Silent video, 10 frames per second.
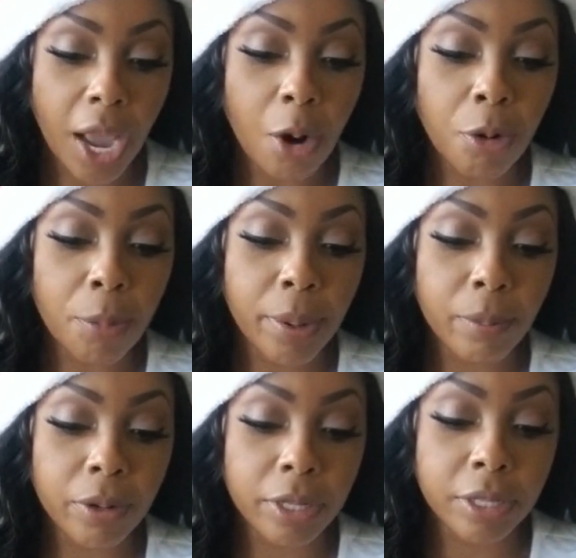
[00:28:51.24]
I
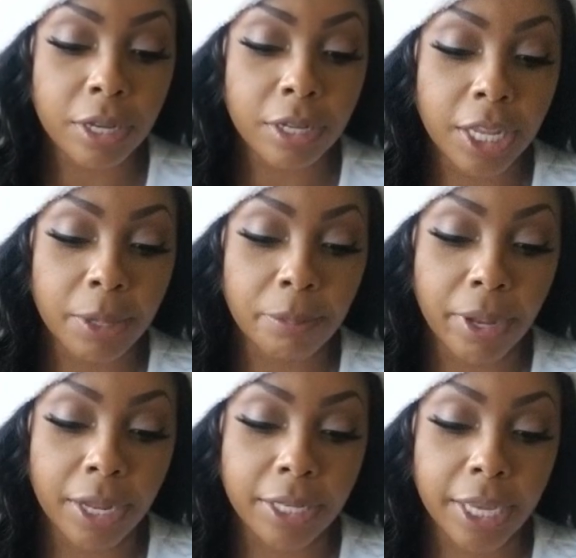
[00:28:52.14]
remember the young lady
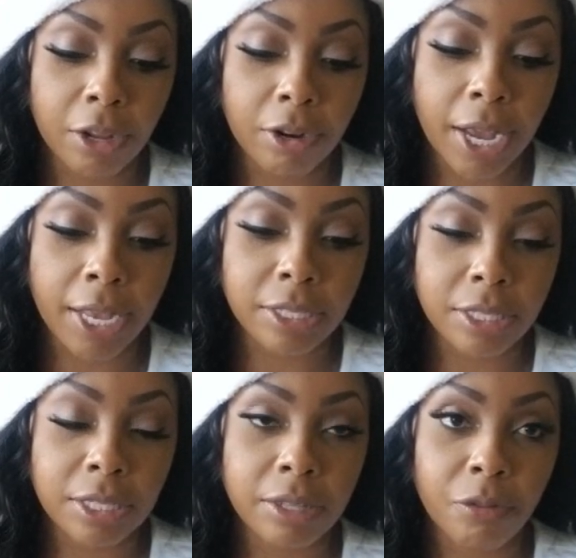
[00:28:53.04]
behind the counter
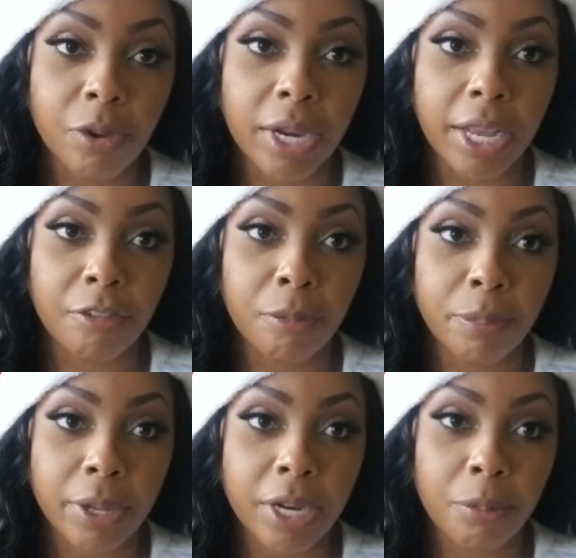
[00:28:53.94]
asking us if we had ever
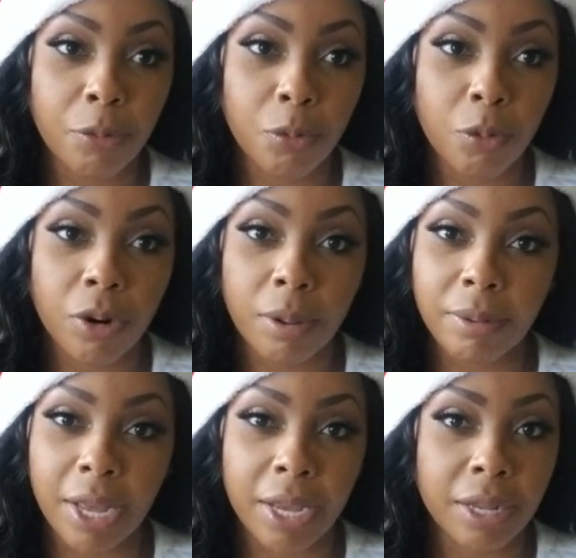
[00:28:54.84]
been there before. And I'm
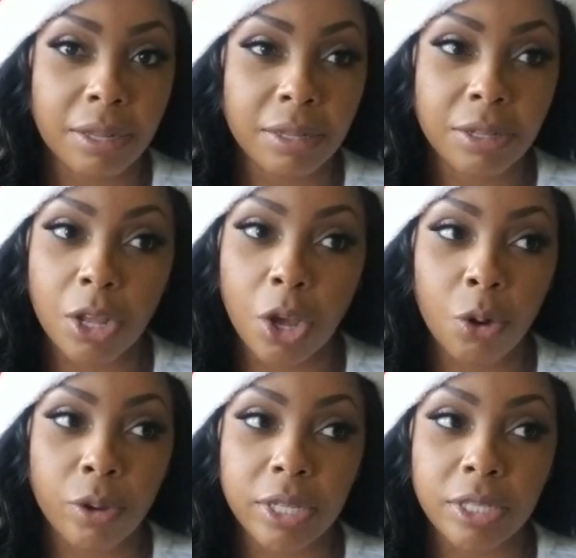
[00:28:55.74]
like,
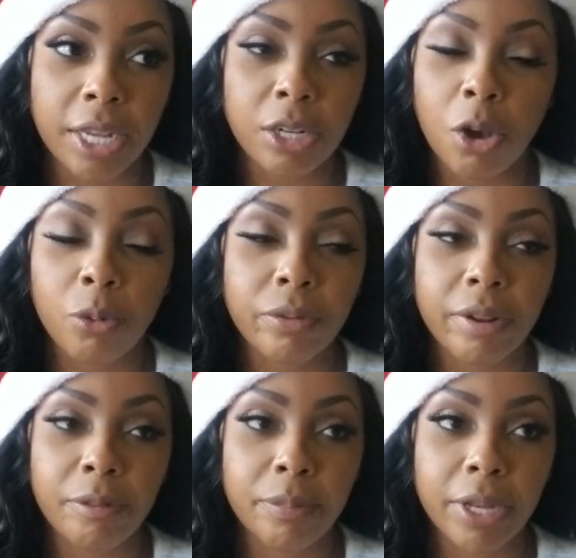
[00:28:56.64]
no. And he's like, no, we've
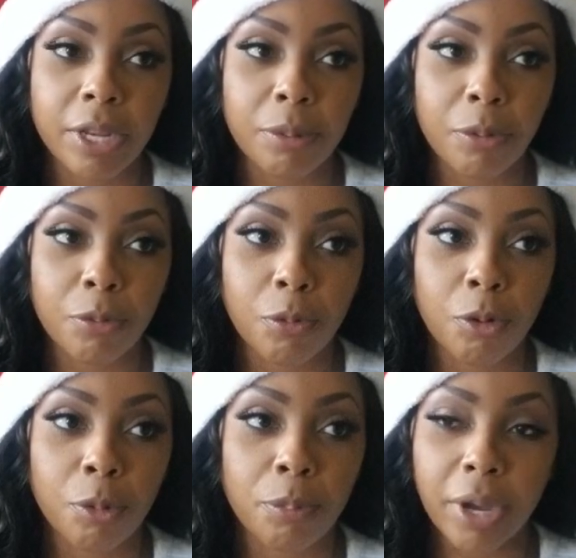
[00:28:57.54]
never been here
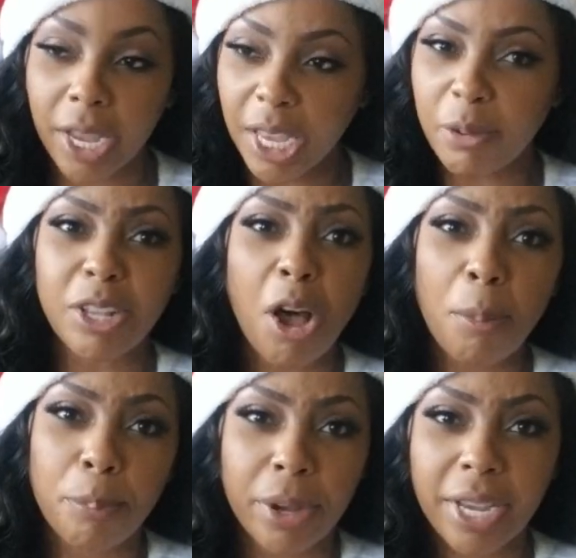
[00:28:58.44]
before. But he was
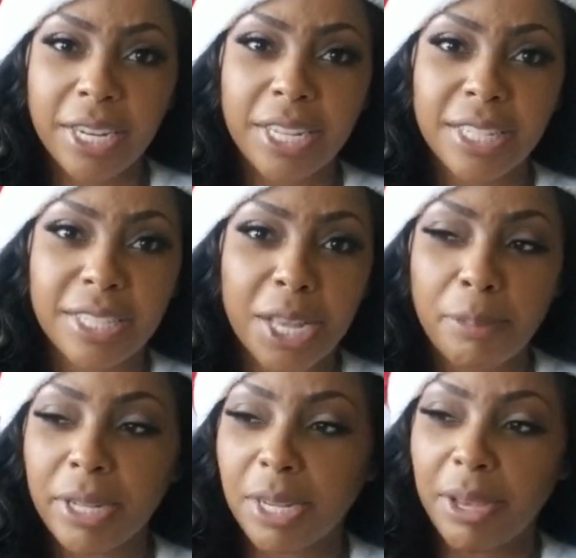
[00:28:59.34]
all bucking this
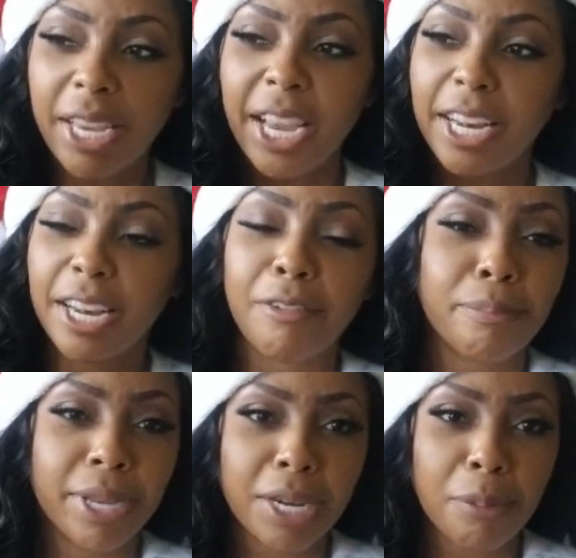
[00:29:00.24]
up. He ain't never
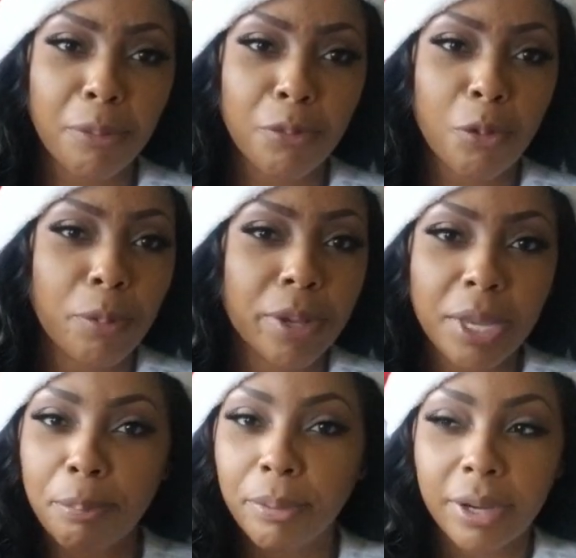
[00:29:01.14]
been there before, but
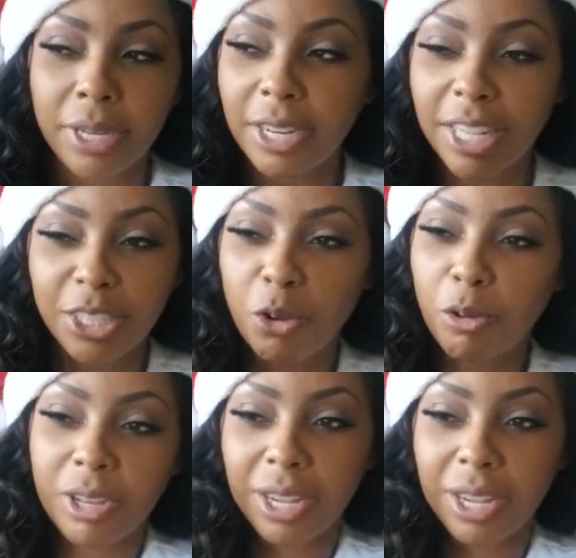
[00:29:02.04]
he bucking it. Let's go to